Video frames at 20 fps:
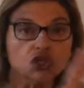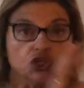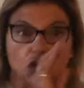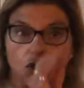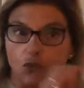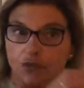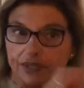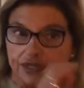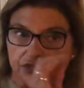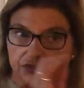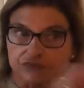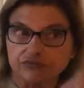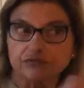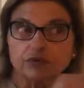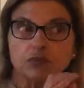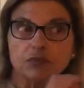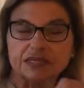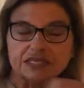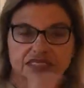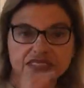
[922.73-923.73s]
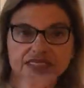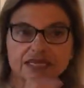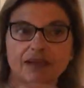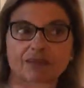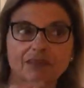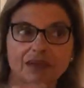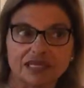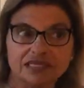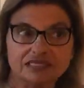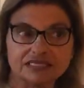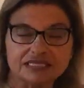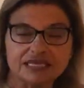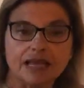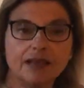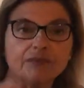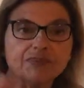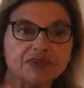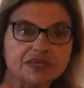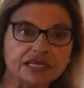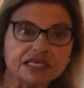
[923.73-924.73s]
going through it step by
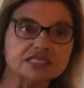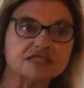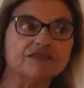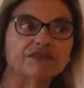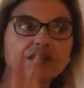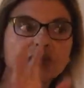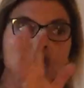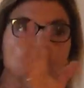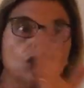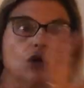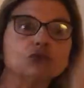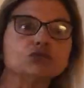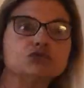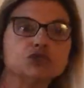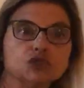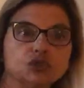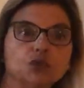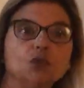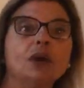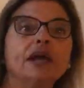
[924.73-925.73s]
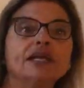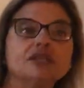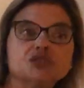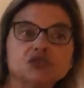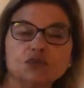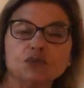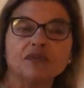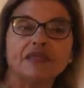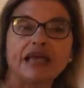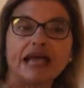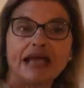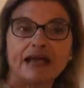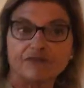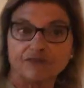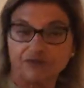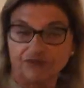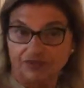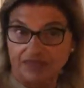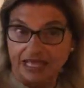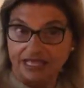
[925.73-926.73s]
step because video 2 I do
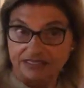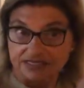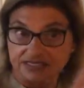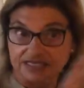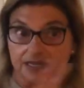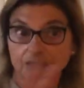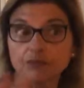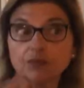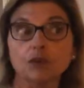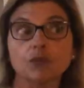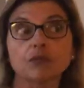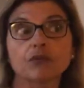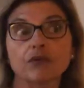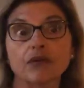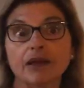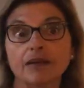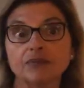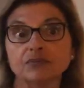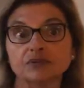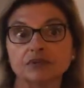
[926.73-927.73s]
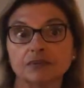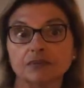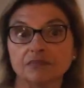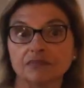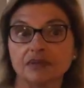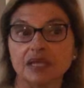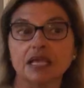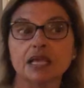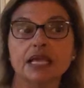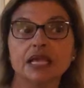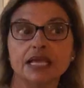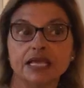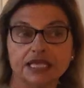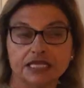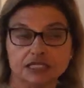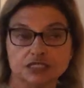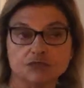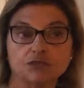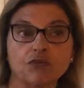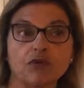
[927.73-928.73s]
that for that sample problem.
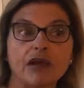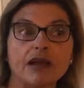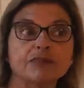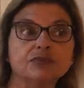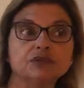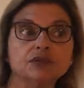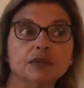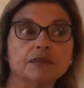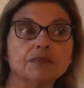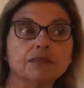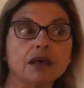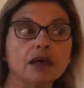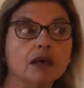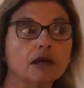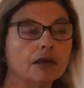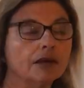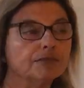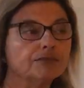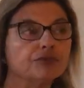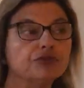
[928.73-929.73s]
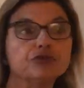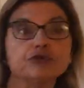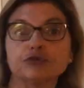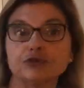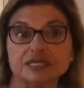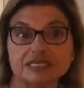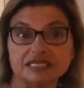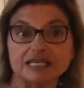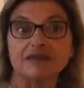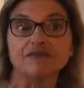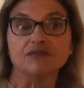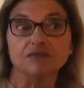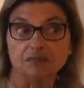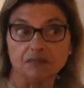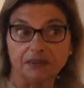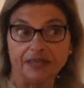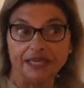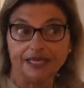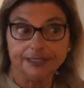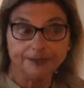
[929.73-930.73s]
It's problem
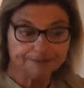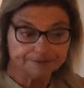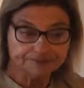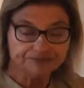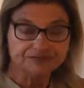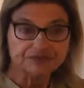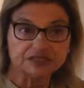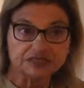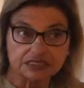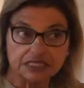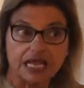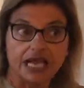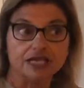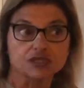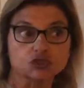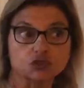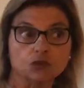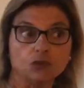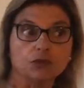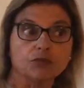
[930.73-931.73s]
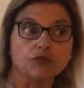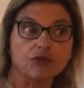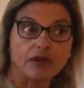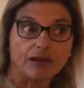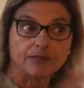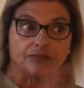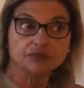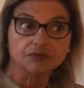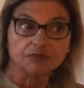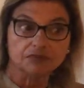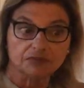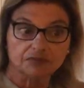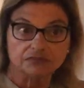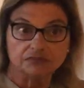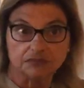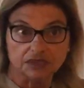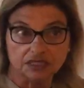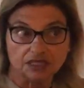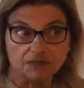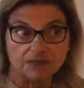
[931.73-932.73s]
37B. It's an actual problem
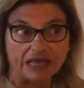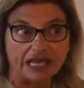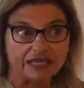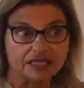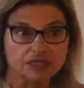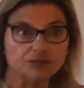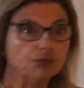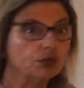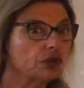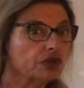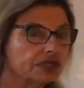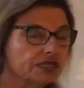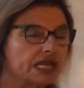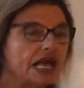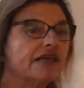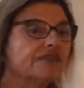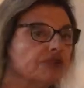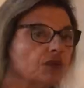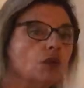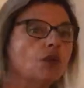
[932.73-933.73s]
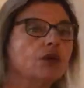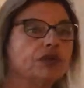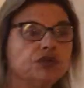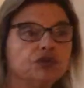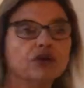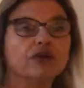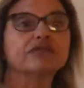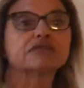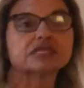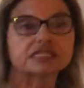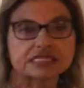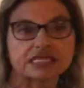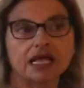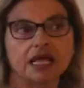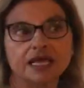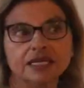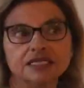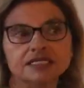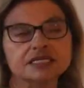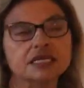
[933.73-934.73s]
in the back of the book, not the one you're
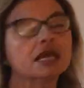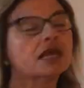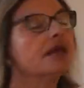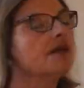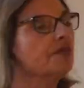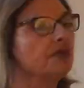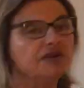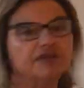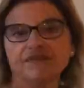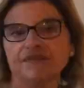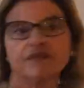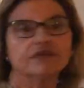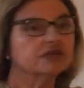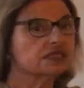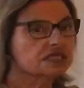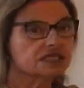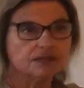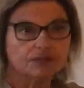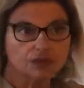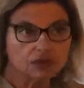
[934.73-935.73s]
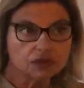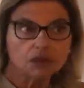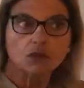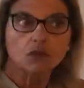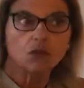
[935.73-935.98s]
assigned, but a very similar